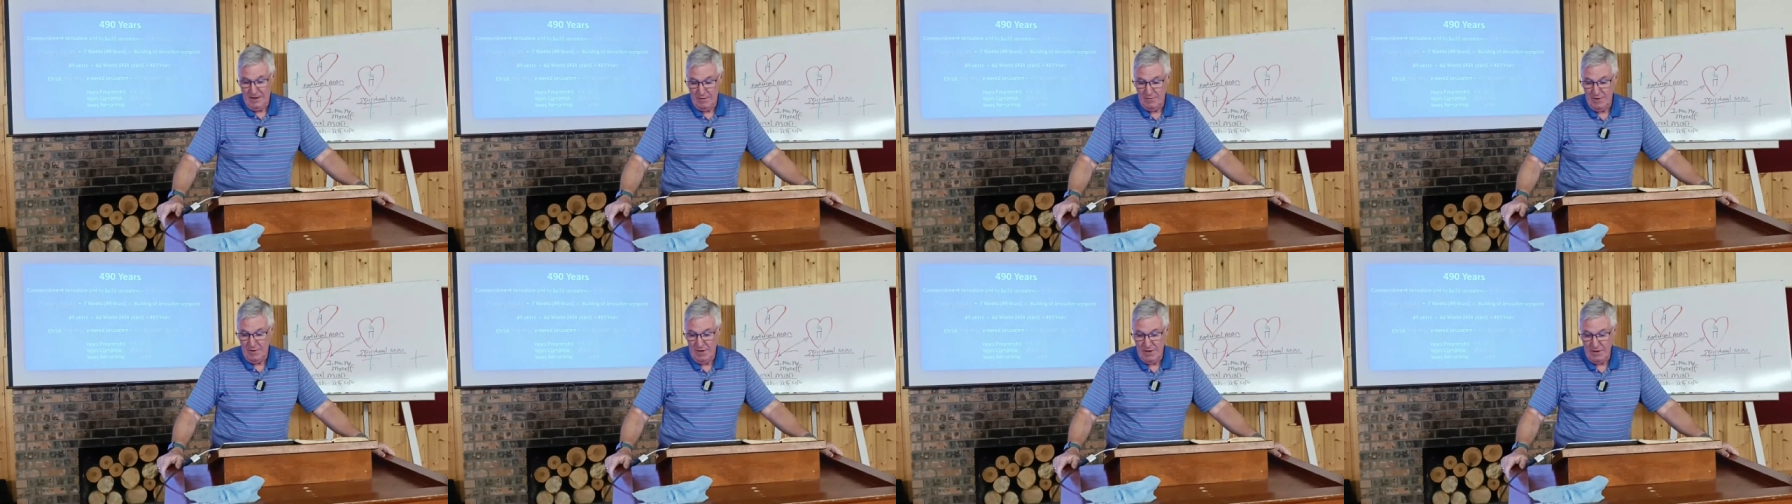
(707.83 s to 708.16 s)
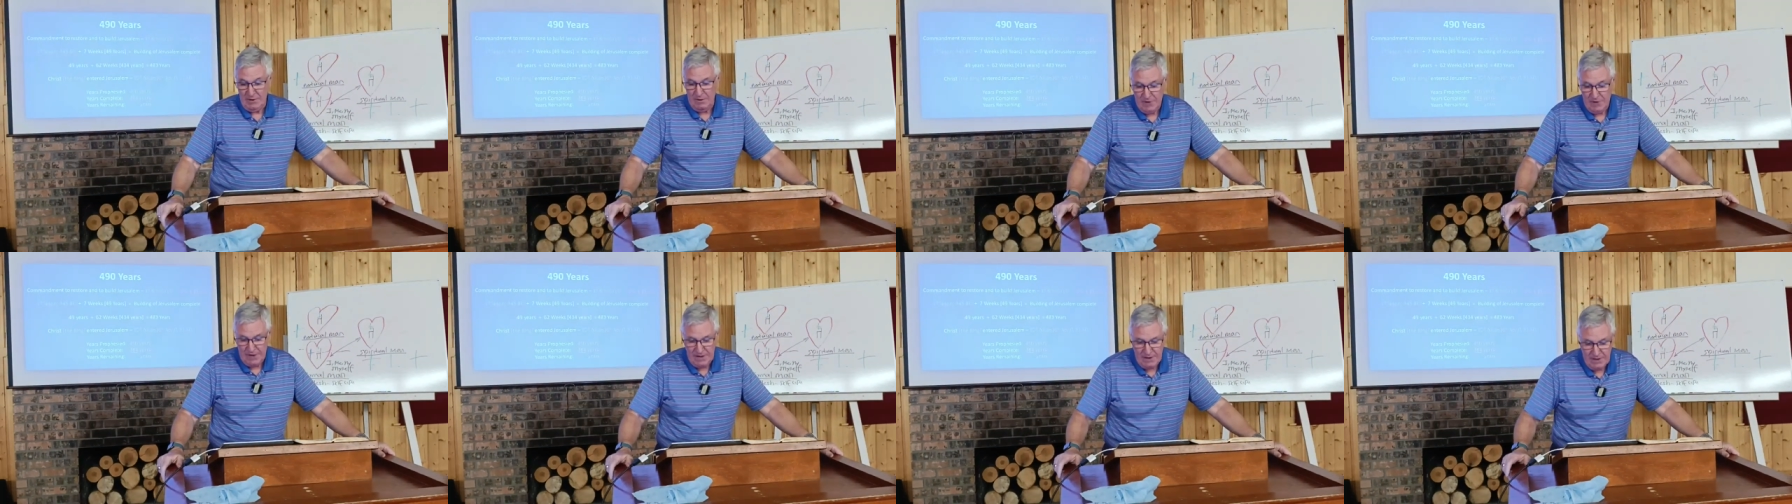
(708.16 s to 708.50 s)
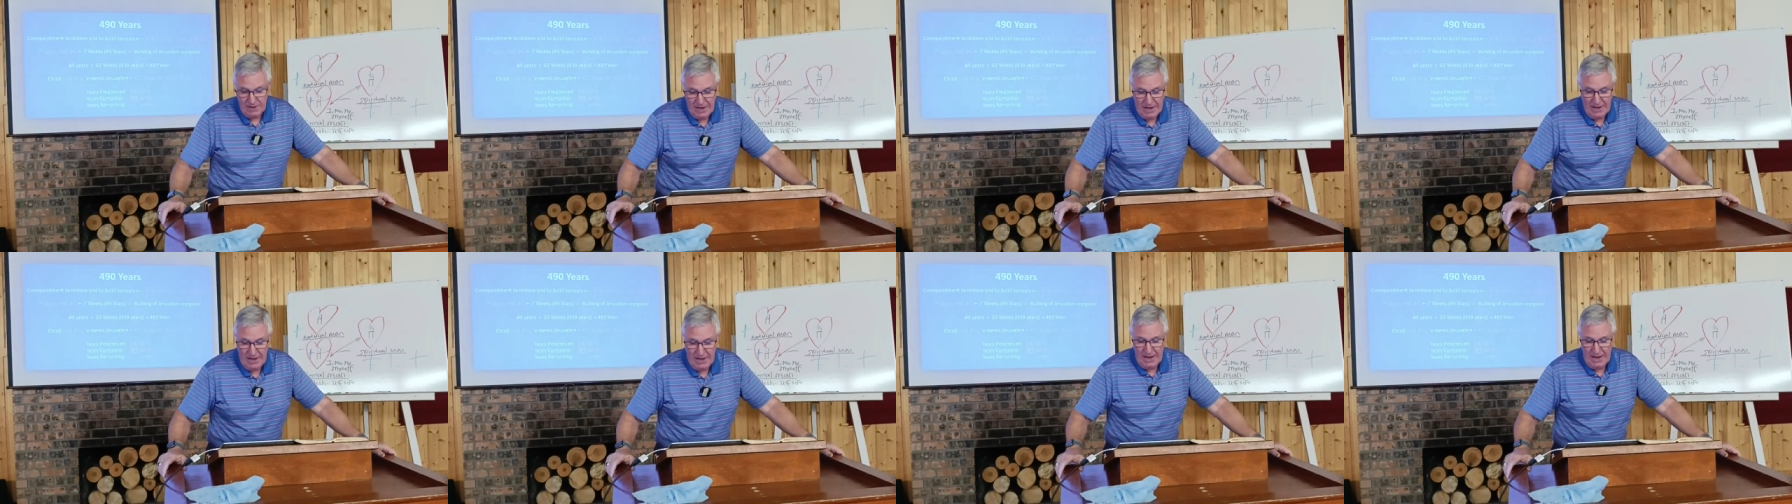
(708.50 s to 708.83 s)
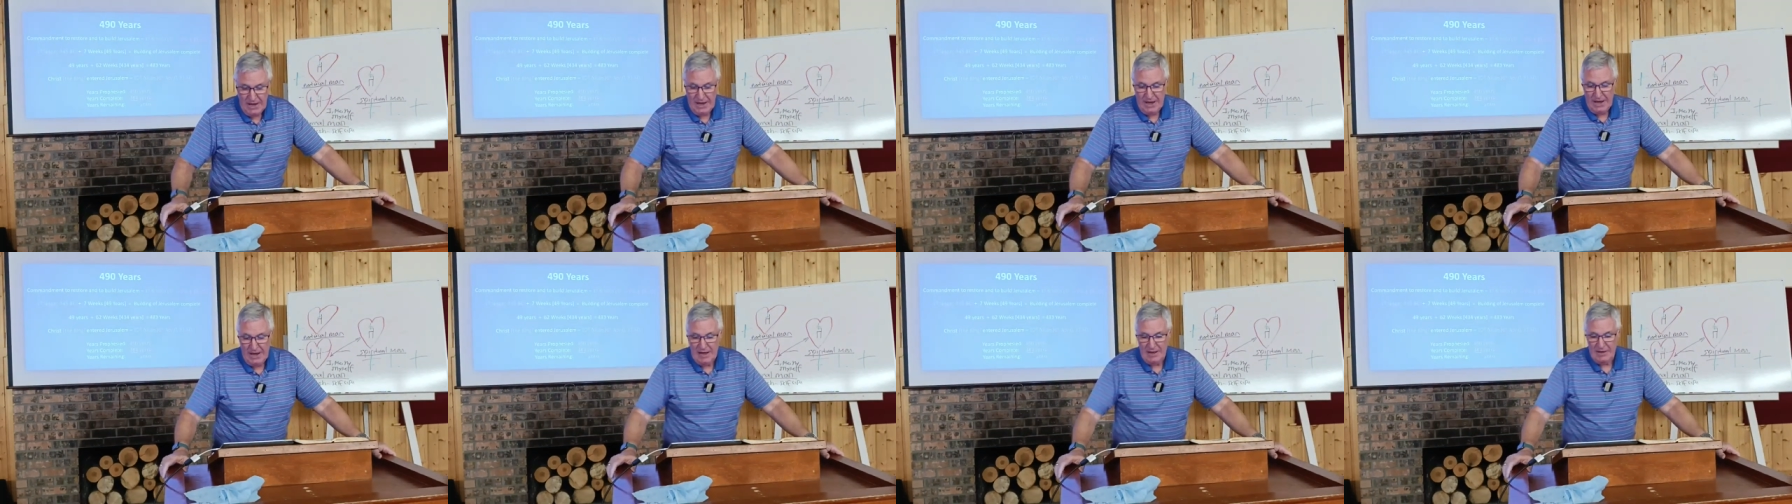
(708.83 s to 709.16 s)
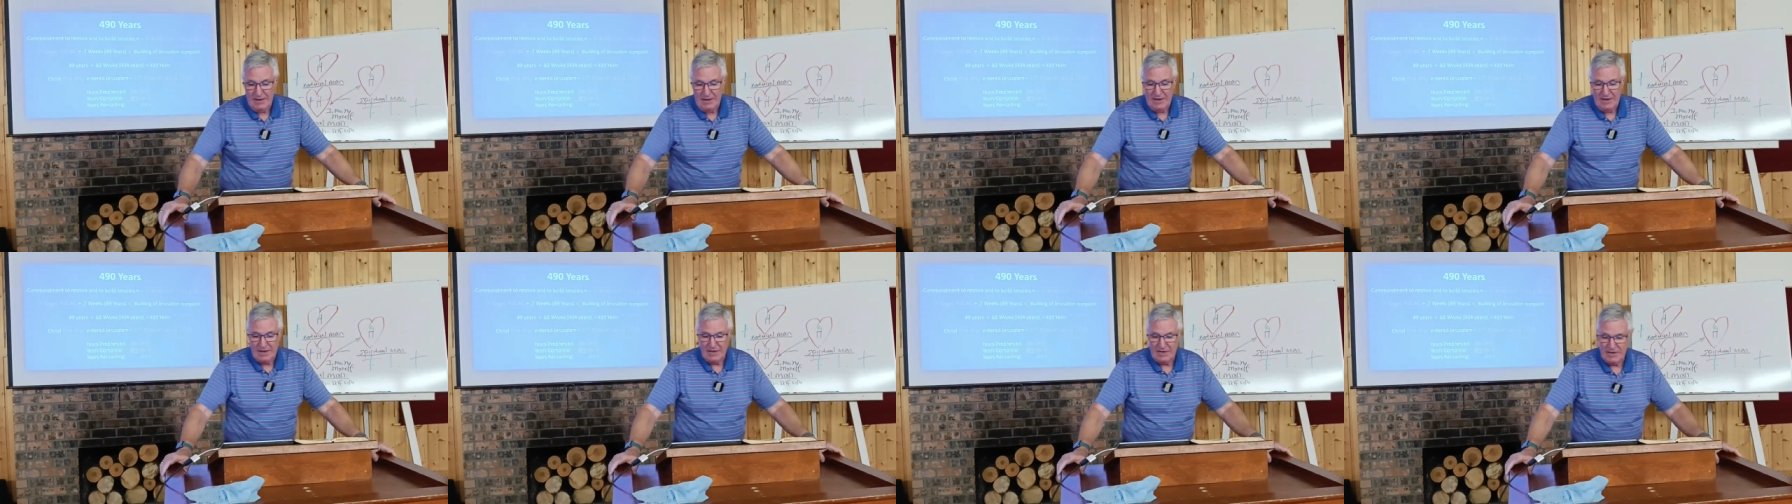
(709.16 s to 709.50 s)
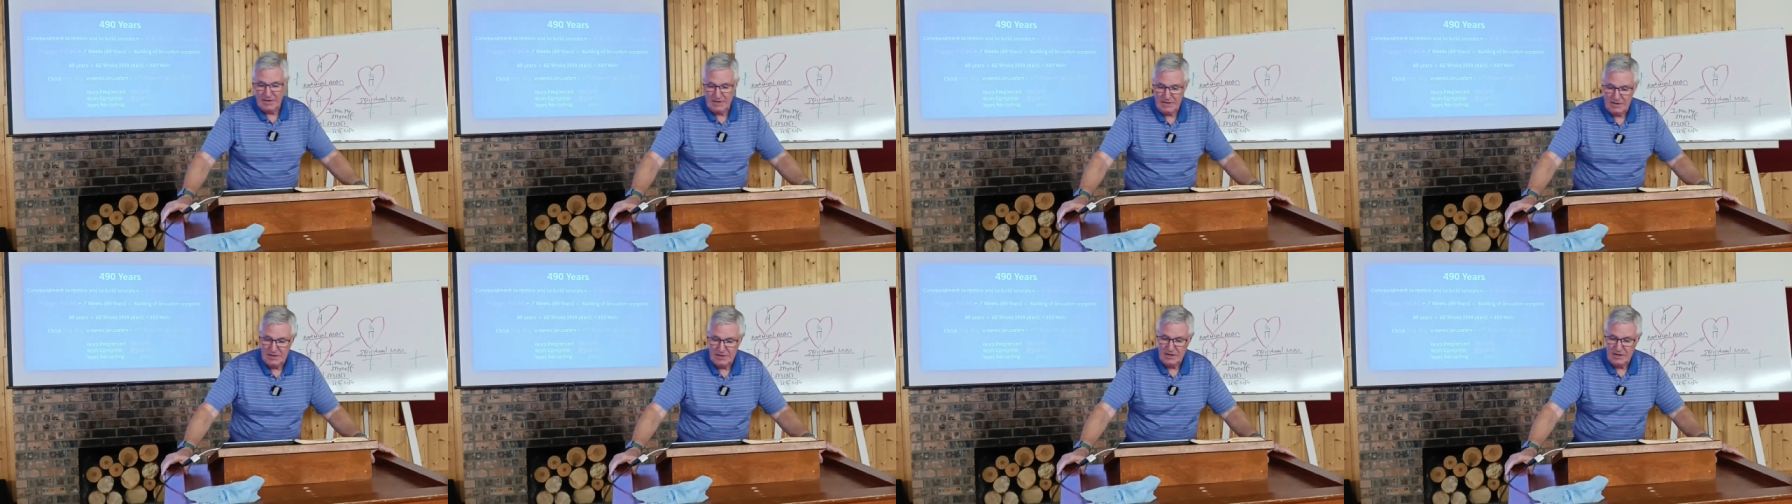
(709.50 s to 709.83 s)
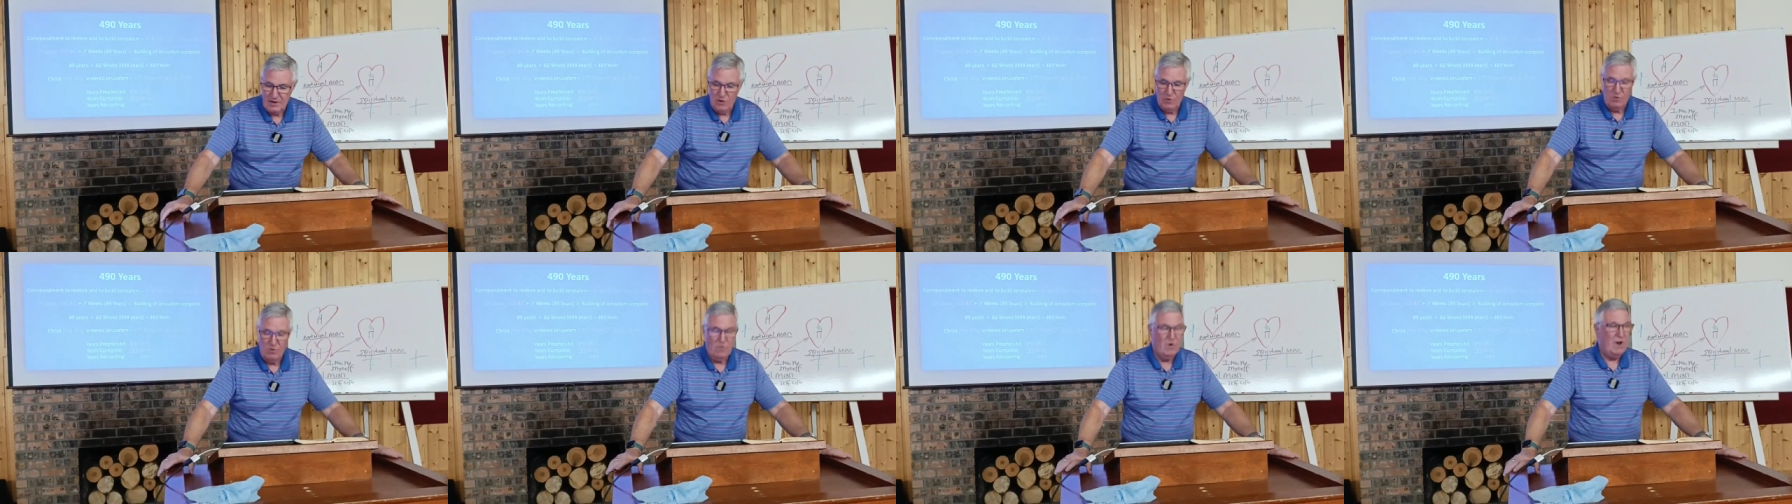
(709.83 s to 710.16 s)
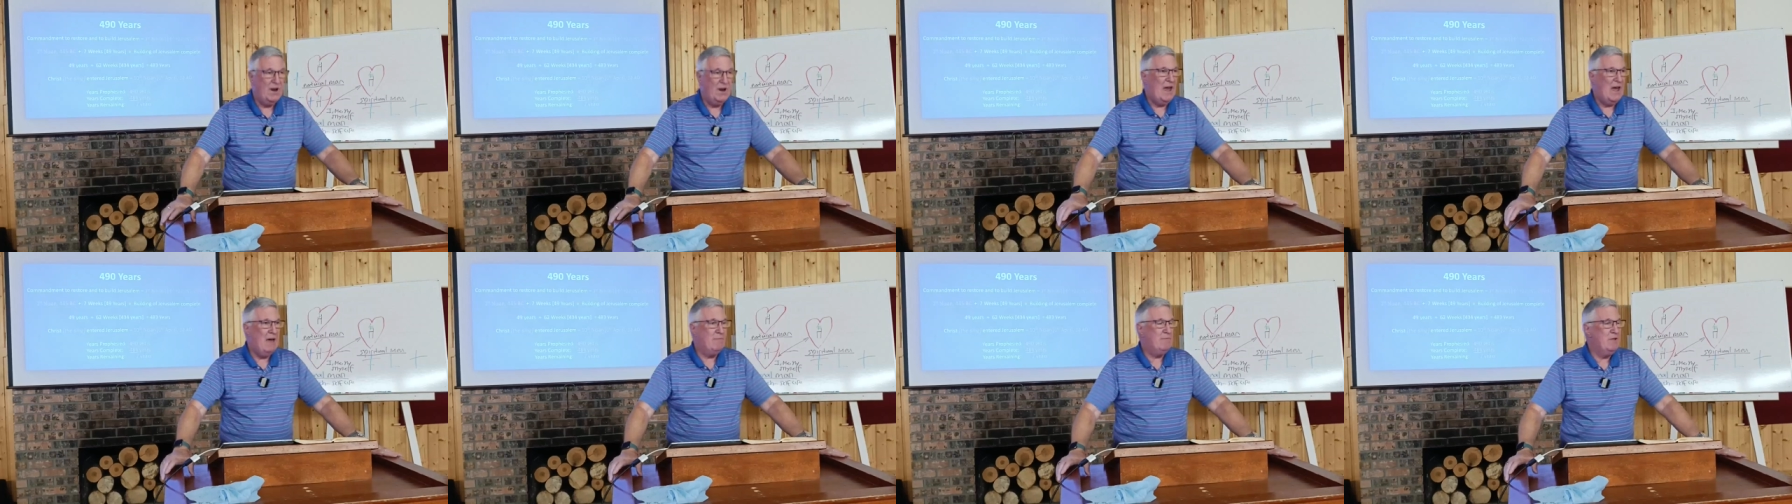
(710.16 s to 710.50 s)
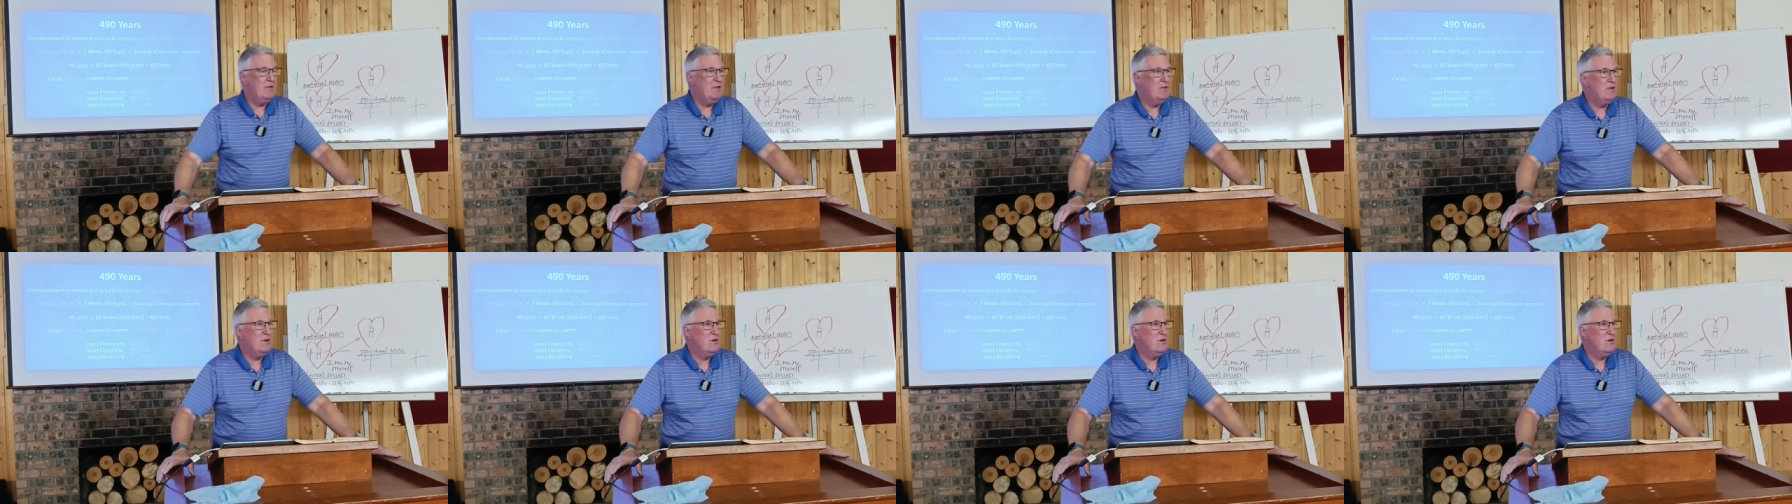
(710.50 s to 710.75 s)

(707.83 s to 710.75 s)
But anyway, uh, this is what happened.